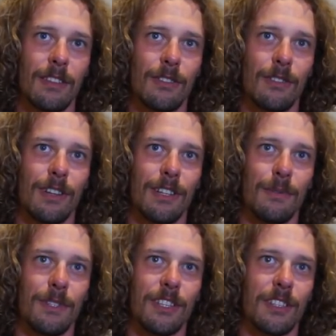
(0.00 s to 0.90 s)

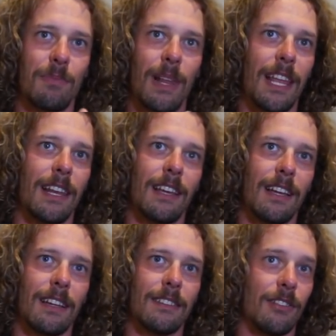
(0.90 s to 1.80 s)
So we just plan
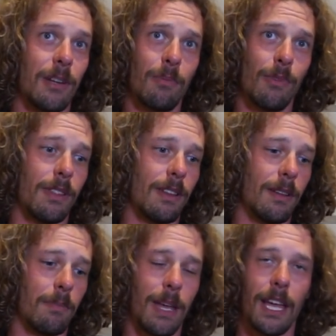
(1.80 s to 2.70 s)
a trip with
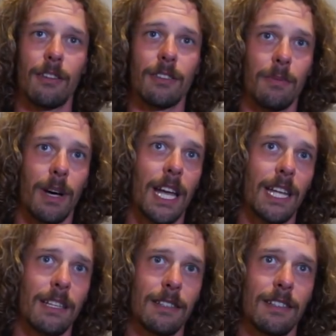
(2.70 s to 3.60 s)
a bag on the
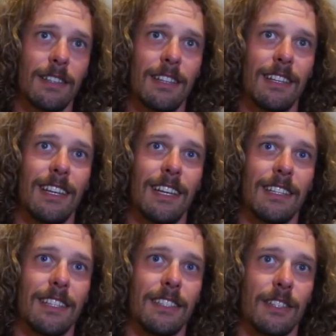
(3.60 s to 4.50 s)
bike,
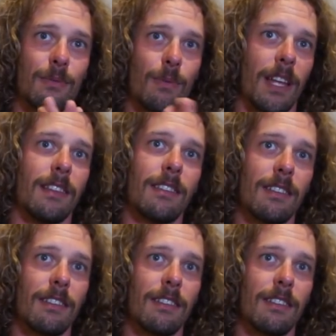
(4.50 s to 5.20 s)
and I just went